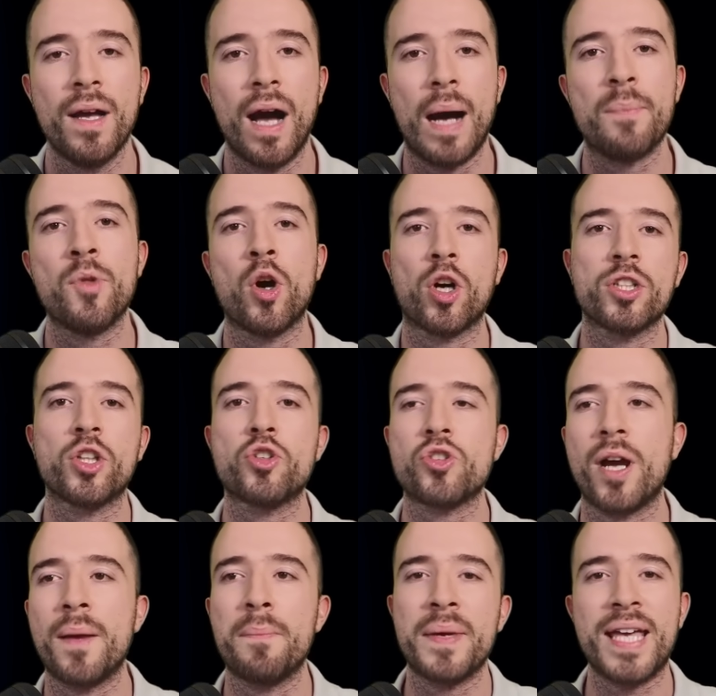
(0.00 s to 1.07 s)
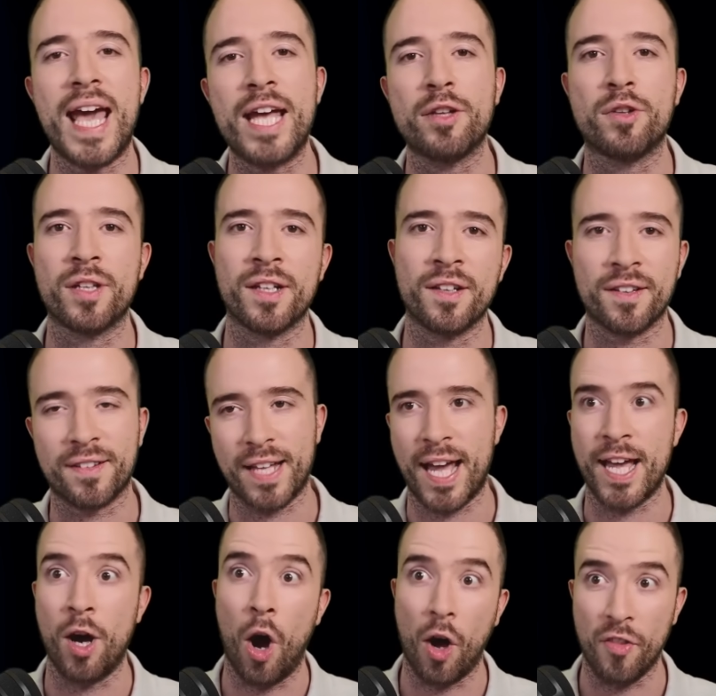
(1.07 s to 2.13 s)
I'm not going to try and be edgy and
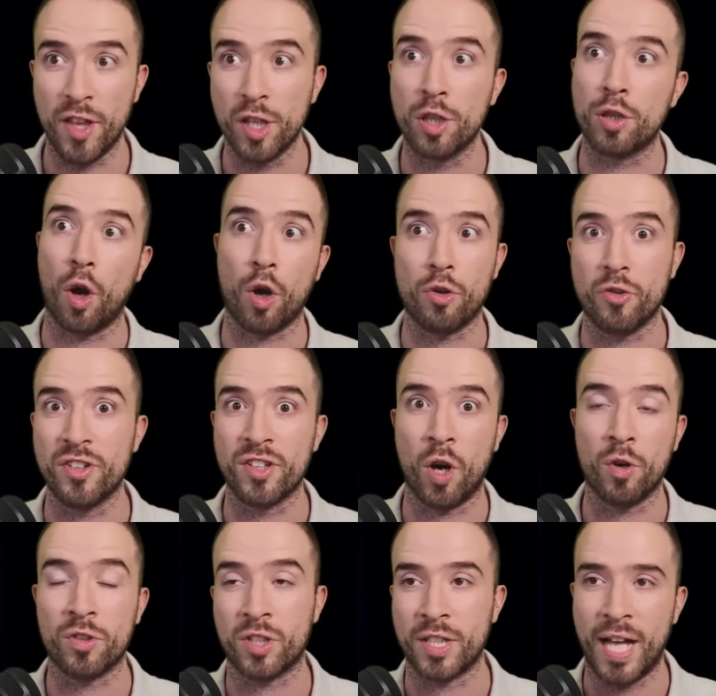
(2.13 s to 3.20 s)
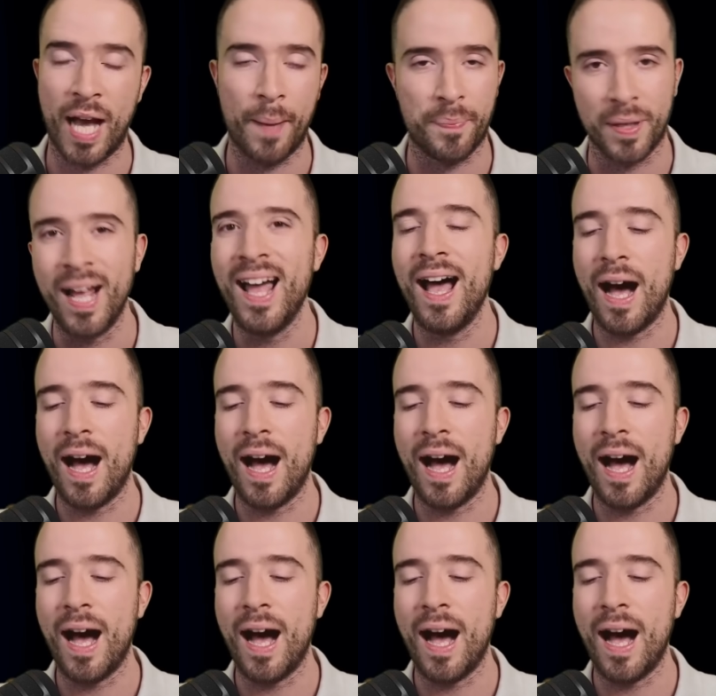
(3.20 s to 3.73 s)
say, oh, this shock result is going to happen.